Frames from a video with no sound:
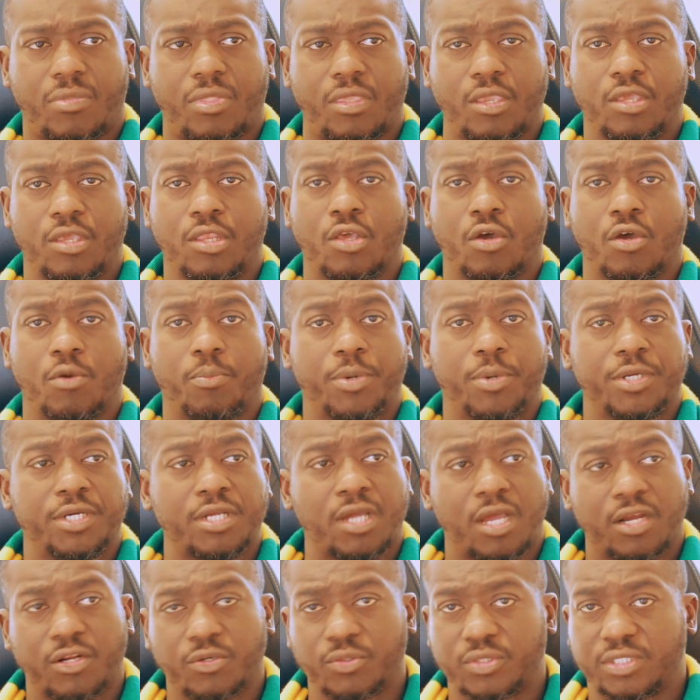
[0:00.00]

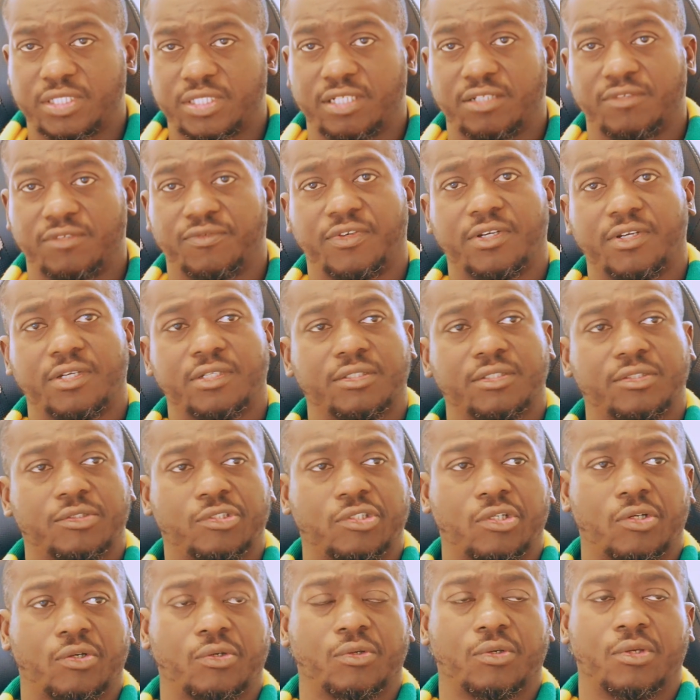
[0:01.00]
Bernardo Silva.
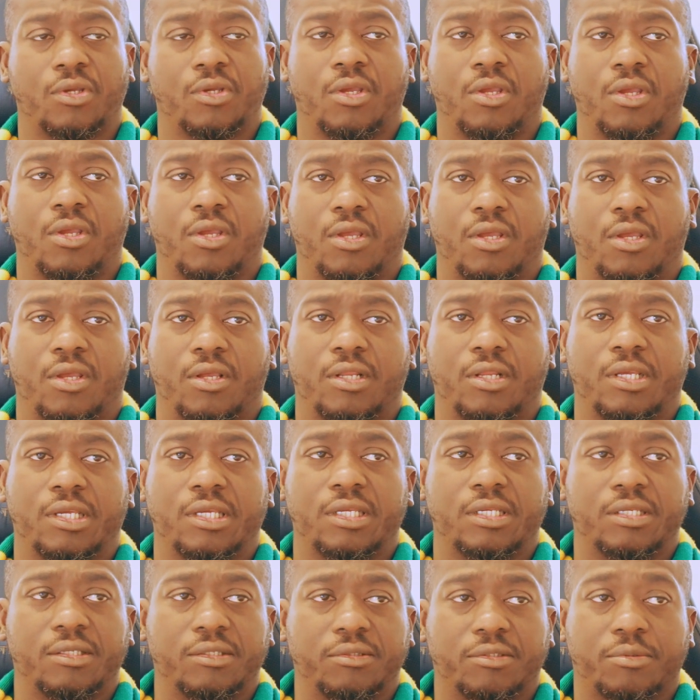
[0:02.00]
So
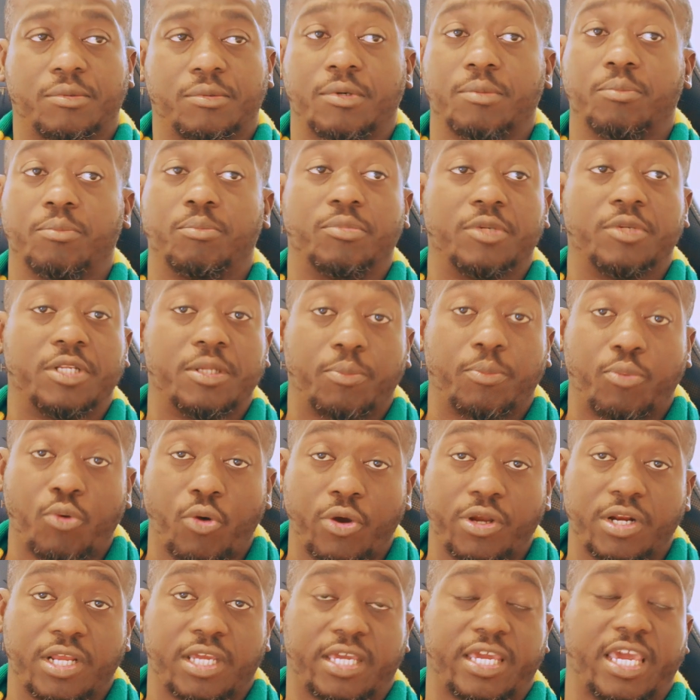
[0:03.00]
De
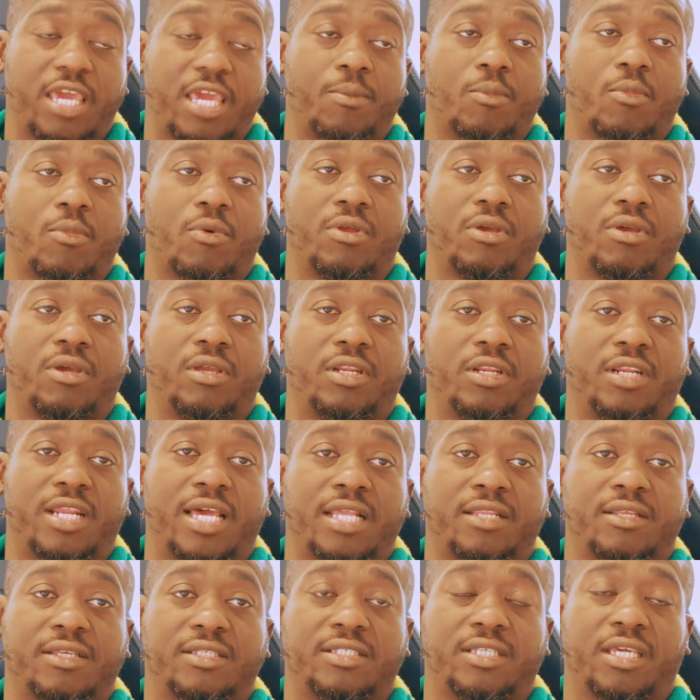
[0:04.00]
Bruyne came in the
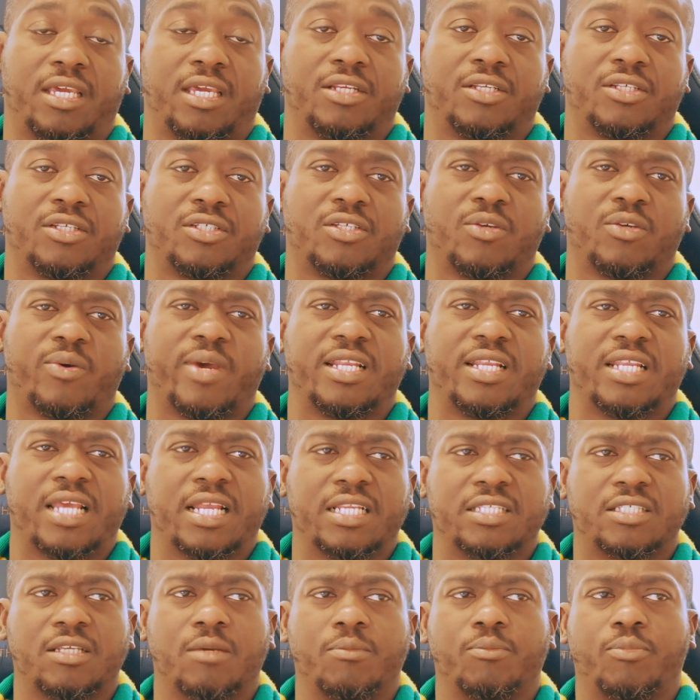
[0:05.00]
latter stages. So
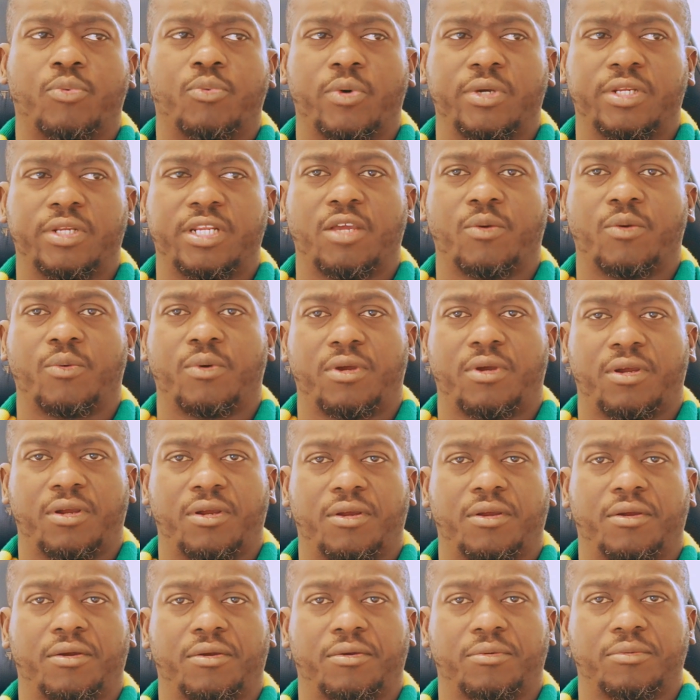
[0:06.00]
at some point, they
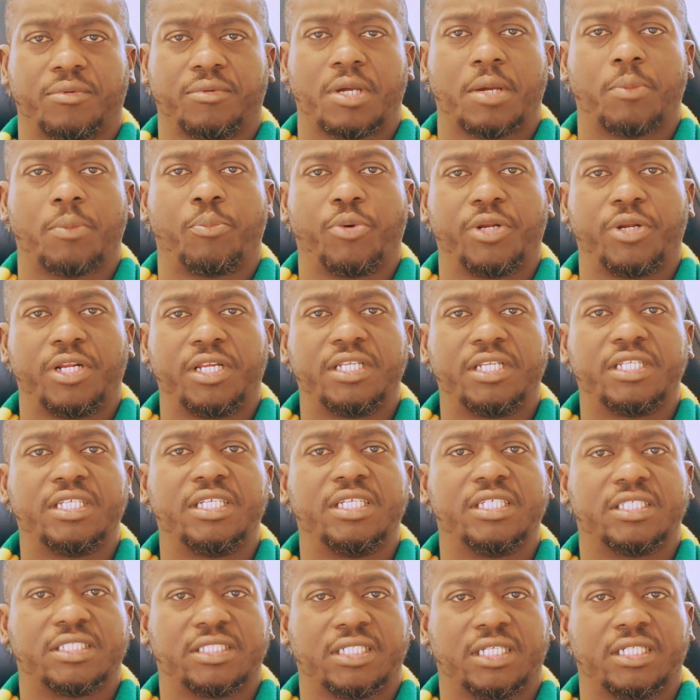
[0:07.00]
were a pretty
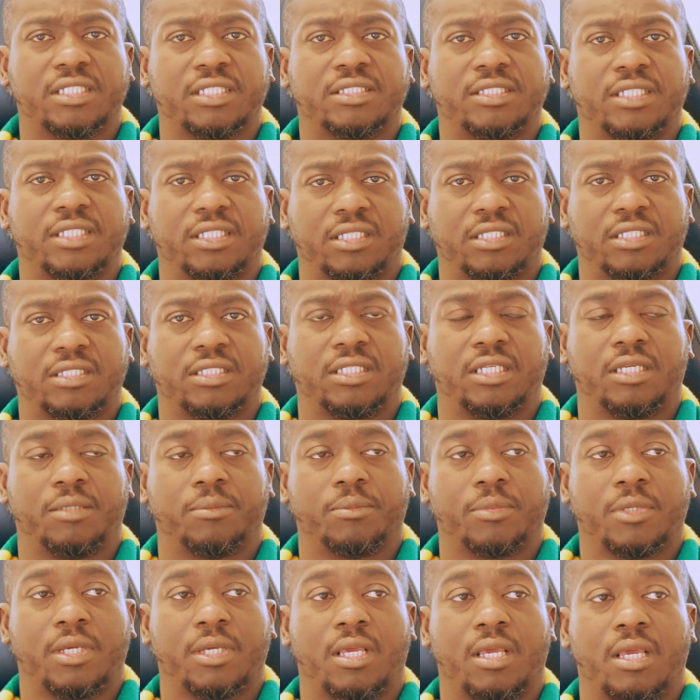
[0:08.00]
decent City
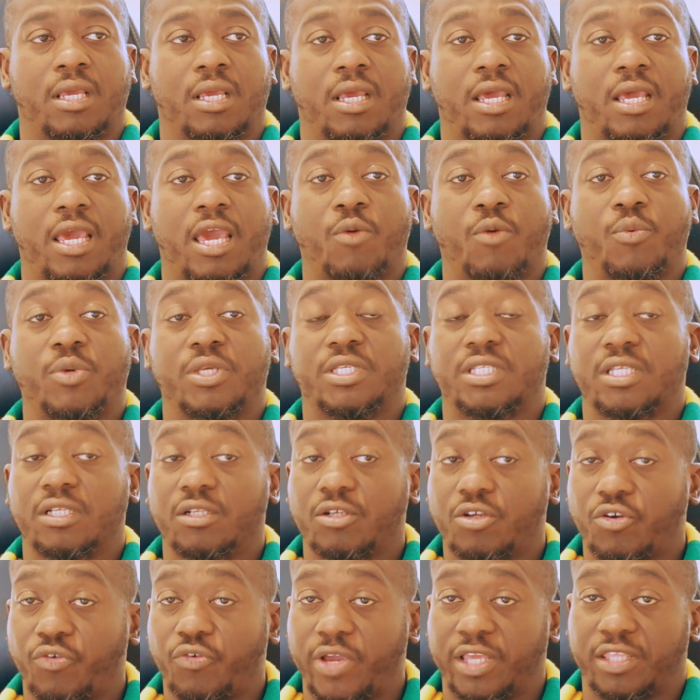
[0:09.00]
team, and we still
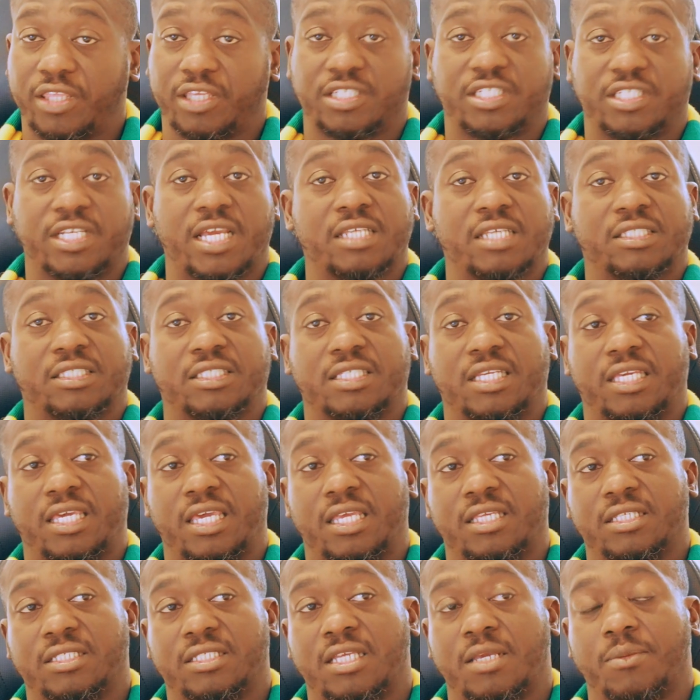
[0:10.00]
created chances
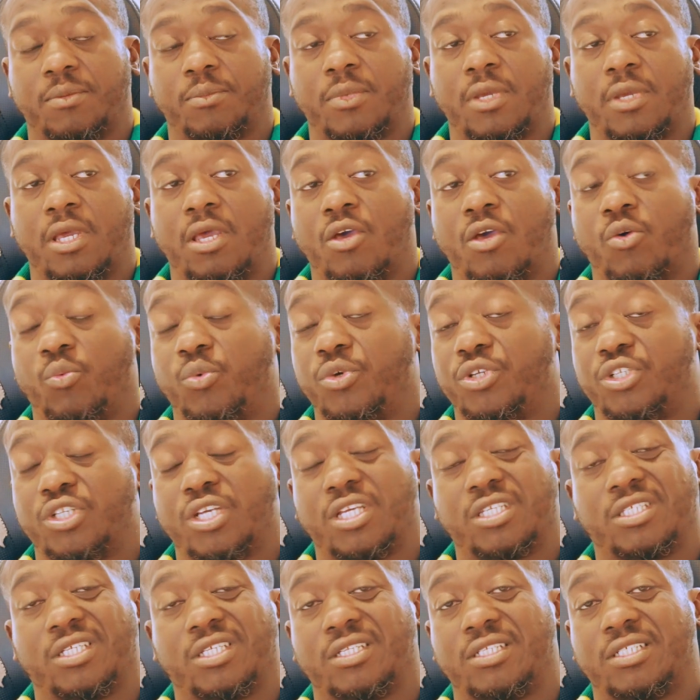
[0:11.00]
against them. We
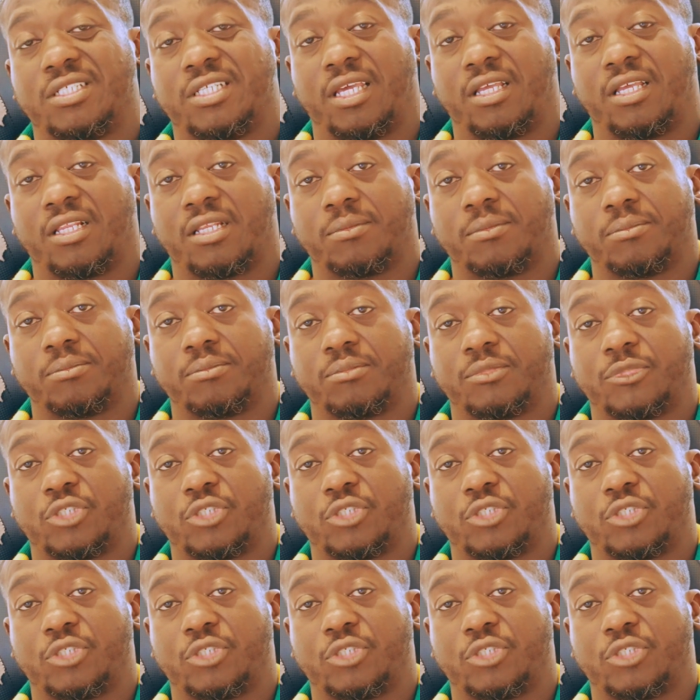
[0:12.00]
just didn't take them.